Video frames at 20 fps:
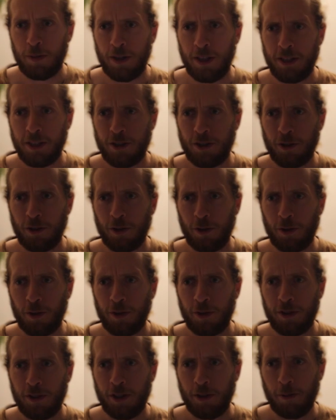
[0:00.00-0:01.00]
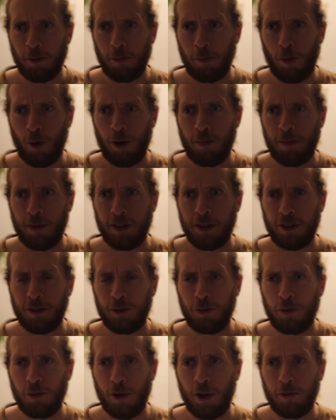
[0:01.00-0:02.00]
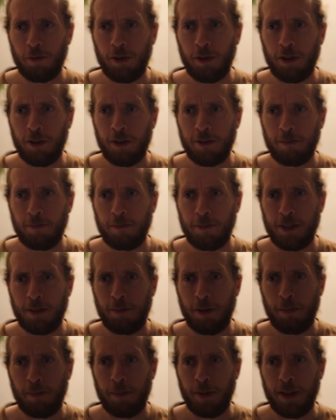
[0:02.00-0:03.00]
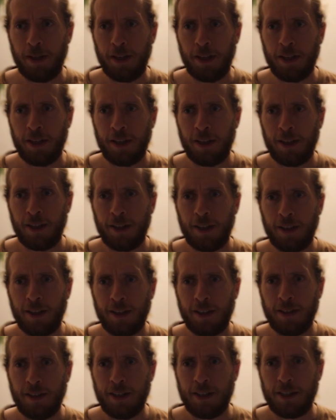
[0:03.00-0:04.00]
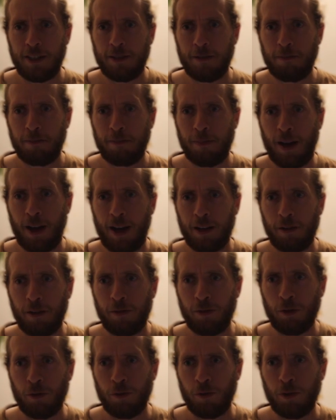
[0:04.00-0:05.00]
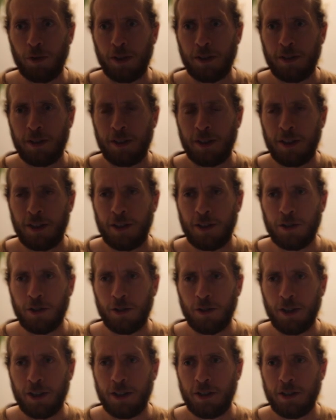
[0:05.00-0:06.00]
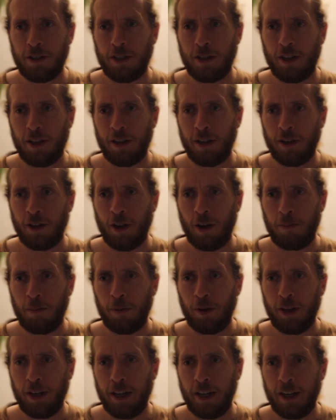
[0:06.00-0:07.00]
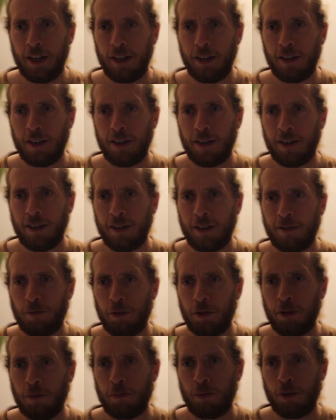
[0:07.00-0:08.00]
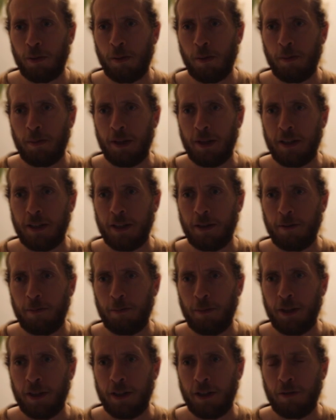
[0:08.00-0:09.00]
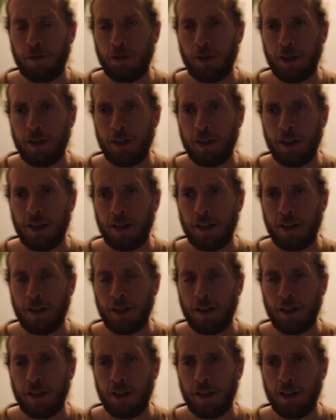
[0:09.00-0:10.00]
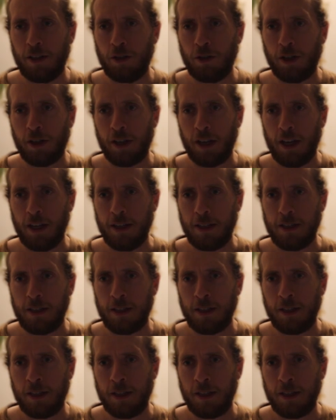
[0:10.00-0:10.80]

So the deployment URL will simply be this part of the URL. So this number here will probably be different in your case.